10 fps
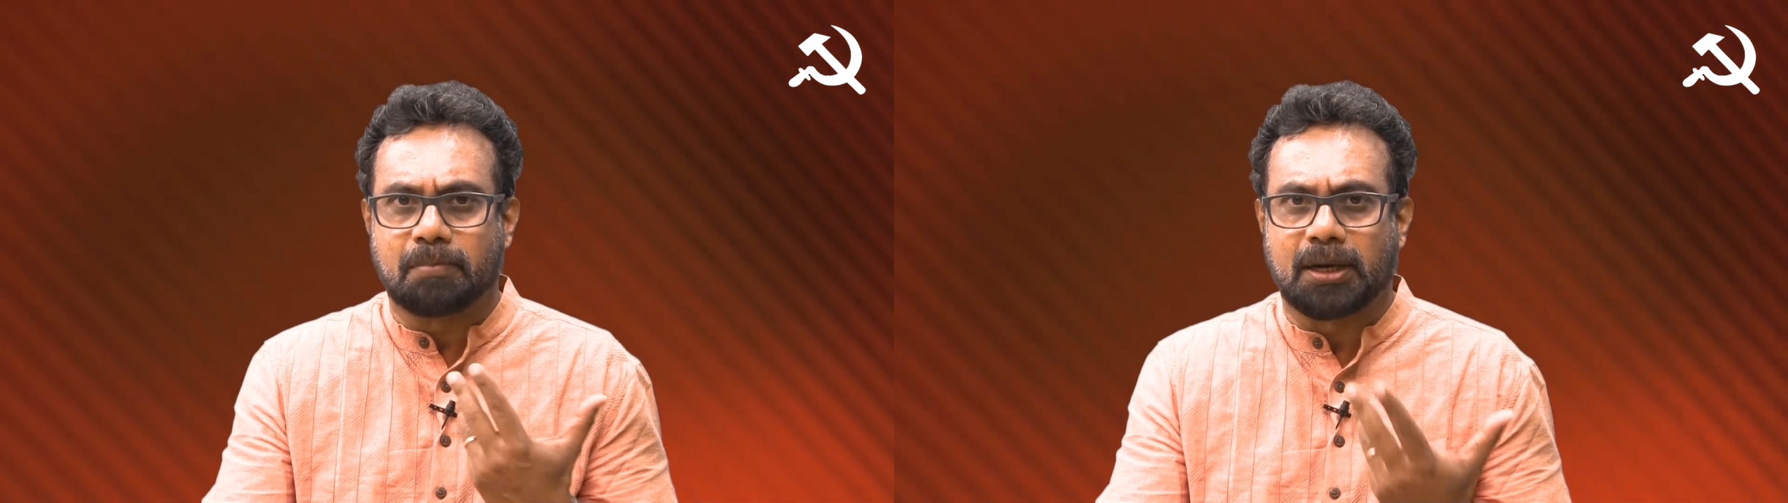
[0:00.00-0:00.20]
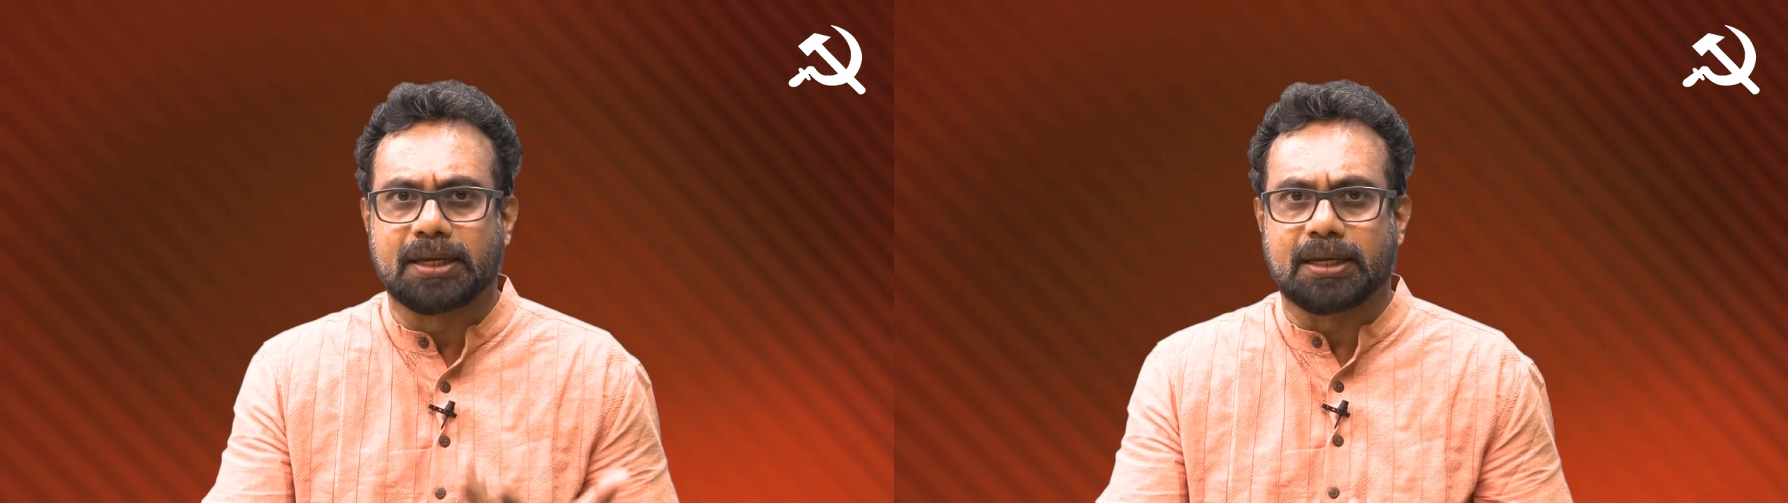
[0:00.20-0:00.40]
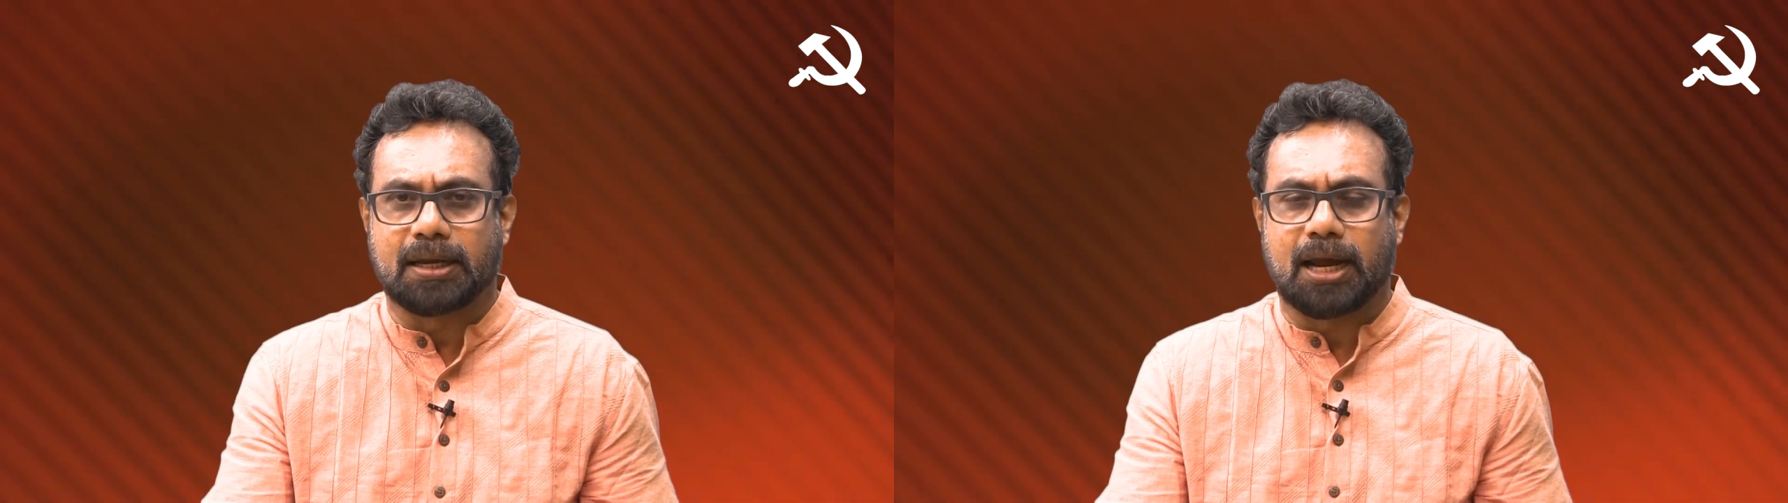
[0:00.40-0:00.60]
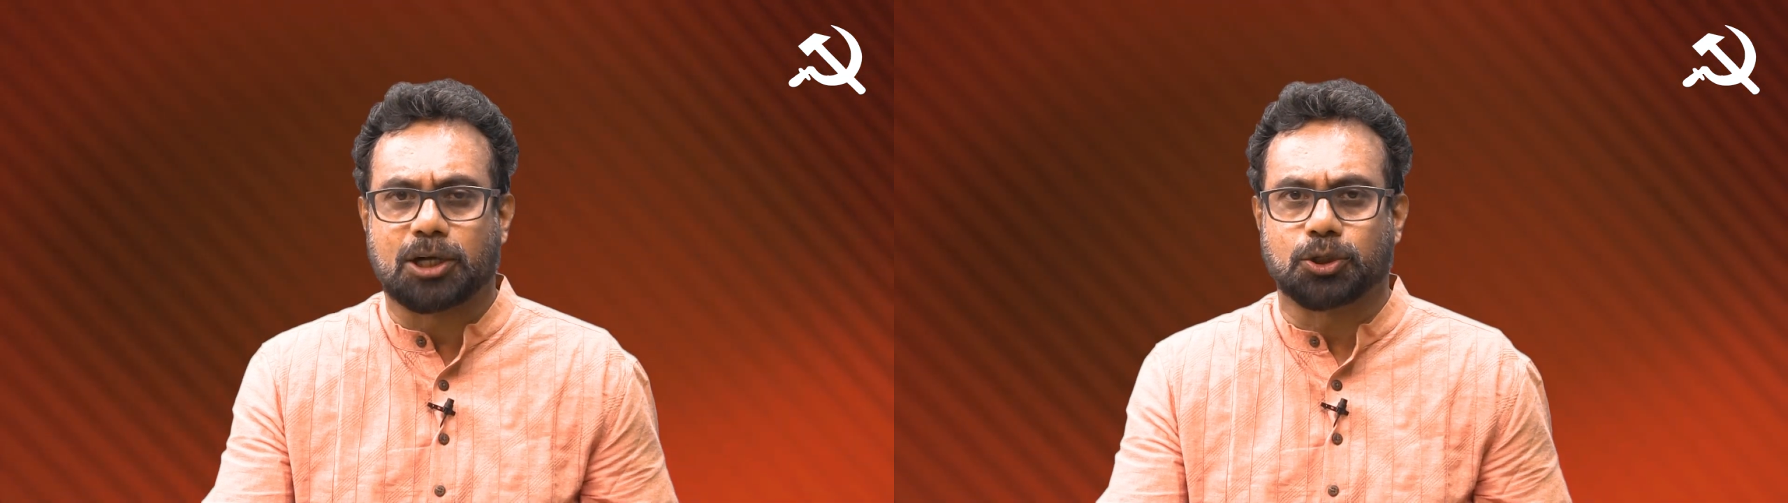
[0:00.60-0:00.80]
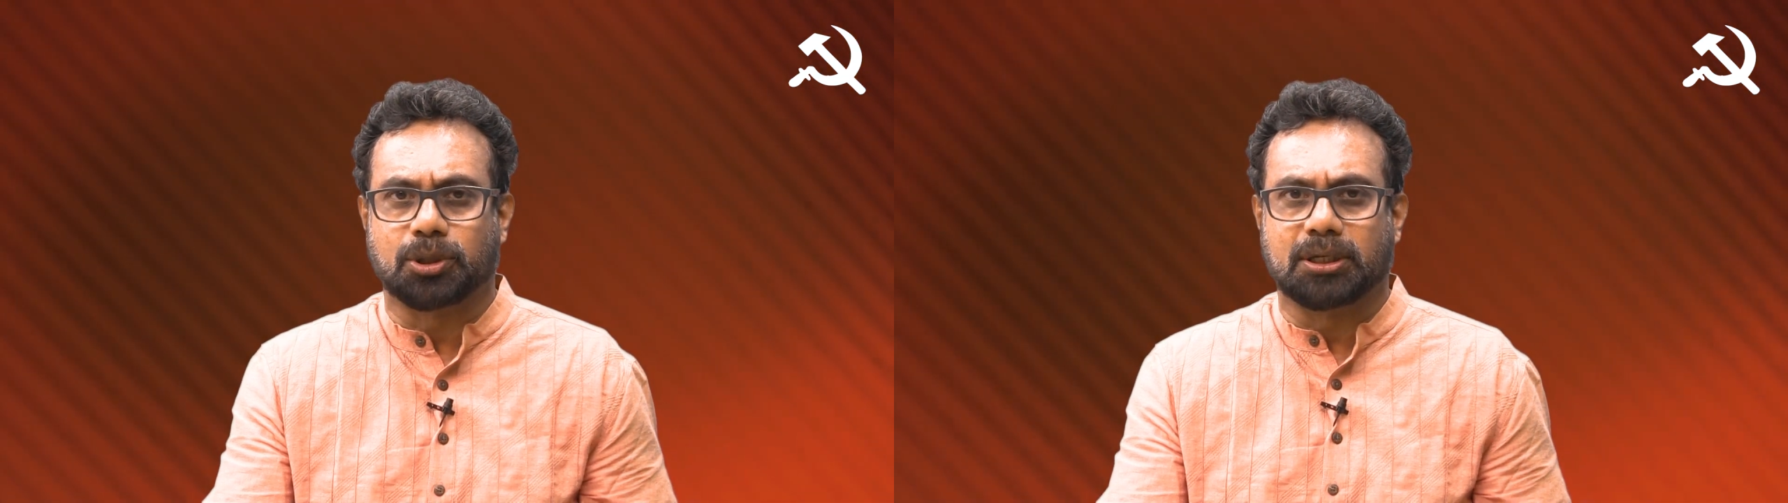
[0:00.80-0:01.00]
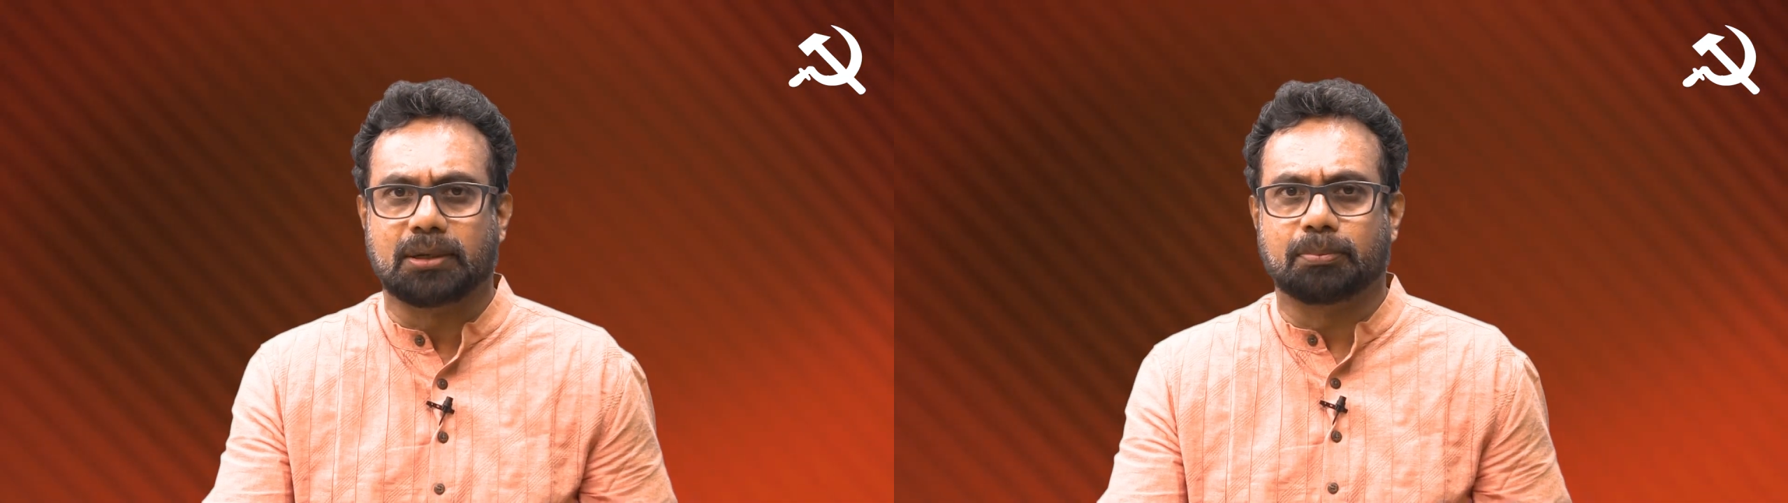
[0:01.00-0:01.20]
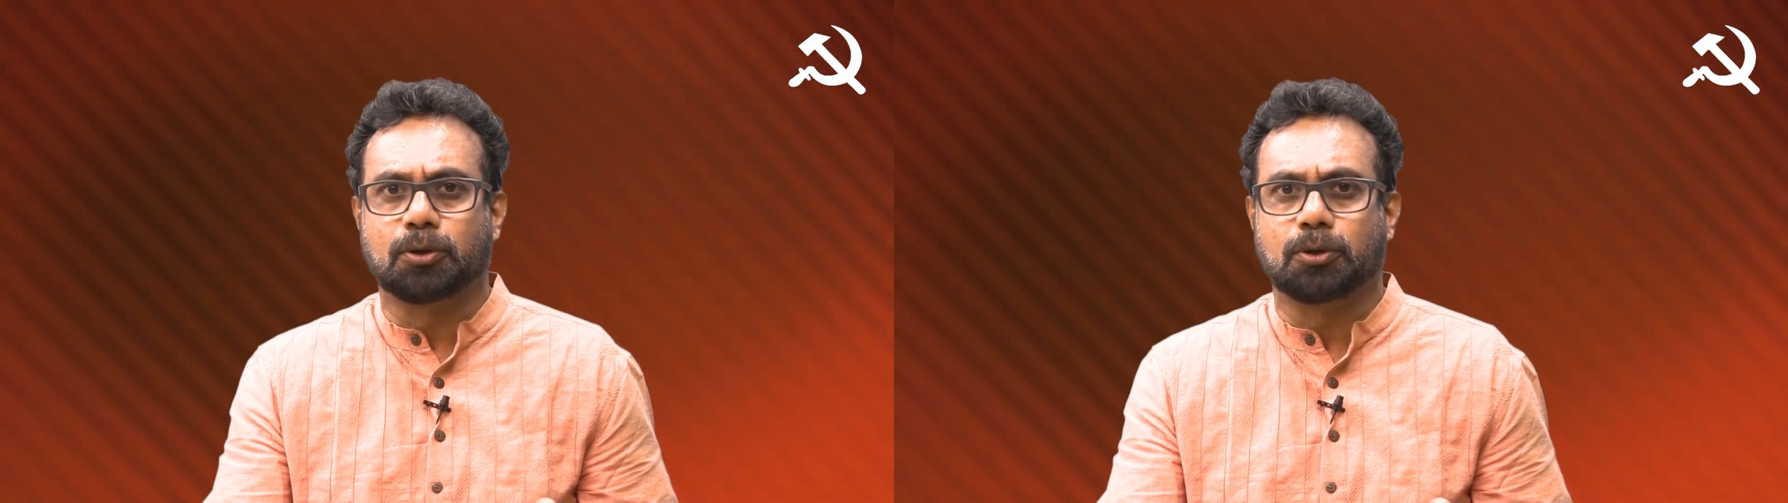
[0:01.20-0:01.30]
money actually,